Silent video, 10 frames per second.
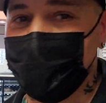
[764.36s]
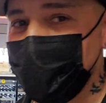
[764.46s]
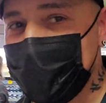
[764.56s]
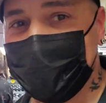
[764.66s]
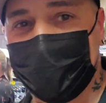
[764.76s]

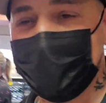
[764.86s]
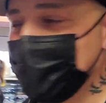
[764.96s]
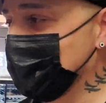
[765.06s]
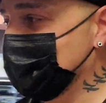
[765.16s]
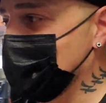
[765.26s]
feast
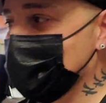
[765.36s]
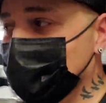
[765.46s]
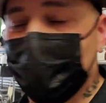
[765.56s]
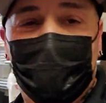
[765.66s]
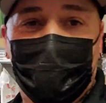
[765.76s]
that is
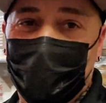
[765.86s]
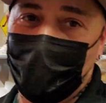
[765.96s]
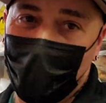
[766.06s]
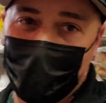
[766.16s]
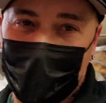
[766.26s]
put
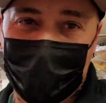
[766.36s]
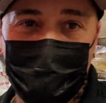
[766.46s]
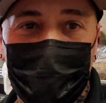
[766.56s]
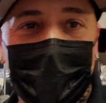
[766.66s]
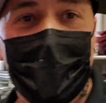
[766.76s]
before me.
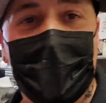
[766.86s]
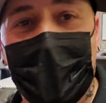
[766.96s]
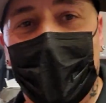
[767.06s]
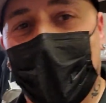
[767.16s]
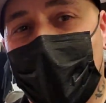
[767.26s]

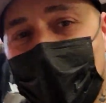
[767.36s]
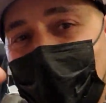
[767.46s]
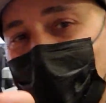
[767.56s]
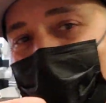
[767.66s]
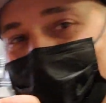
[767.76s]
All
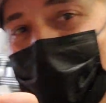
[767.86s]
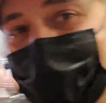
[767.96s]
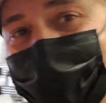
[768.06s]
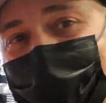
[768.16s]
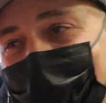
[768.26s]
right,
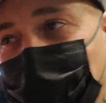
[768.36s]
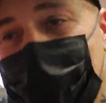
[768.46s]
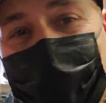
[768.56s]
guys, I'll meet you